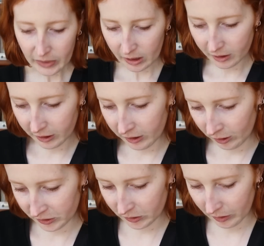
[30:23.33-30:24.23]
And then I
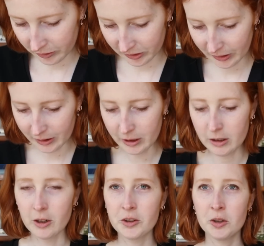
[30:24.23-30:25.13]
also have a slightly
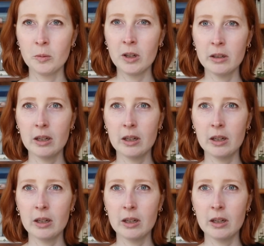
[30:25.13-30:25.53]
larger one,